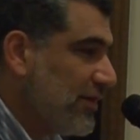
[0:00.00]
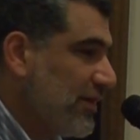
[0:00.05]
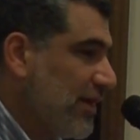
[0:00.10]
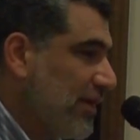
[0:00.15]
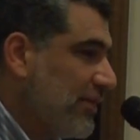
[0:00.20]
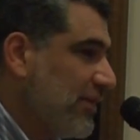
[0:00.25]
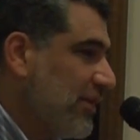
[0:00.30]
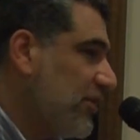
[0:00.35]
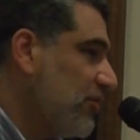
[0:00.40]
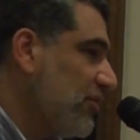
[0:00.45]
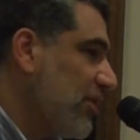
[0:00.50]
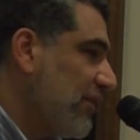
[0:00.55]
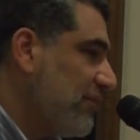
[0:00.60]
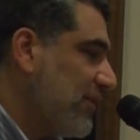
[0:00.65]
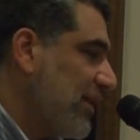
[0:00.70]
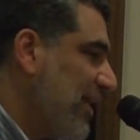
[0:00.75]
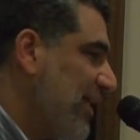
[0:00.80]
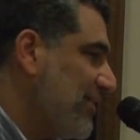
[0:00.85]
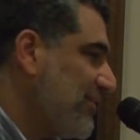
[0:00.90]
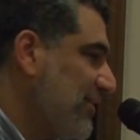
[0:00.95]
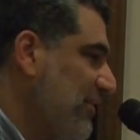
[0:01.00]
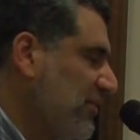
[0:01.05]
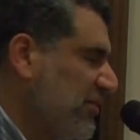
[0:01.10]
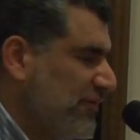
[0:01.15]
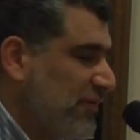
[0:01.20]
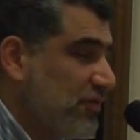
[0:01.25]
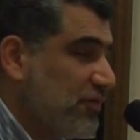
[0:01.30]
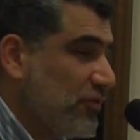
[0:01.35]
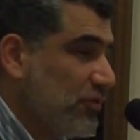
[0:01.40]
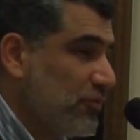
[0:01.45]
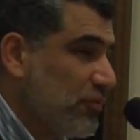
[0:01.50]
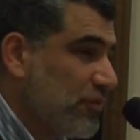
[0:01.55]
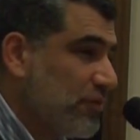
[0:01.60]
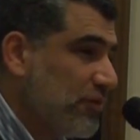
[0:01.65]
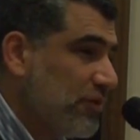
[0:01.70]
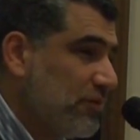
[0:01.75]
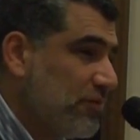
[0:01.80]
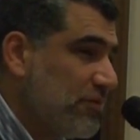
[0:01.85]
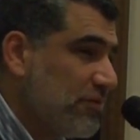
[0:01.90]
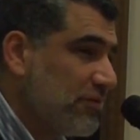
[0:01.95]
I think you'd have to ask individual
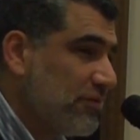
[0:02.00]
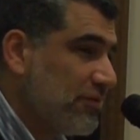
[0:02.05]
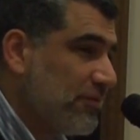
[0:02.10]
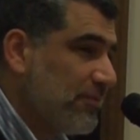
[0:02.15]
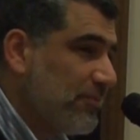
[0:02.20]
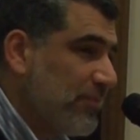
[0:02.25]
Muslims.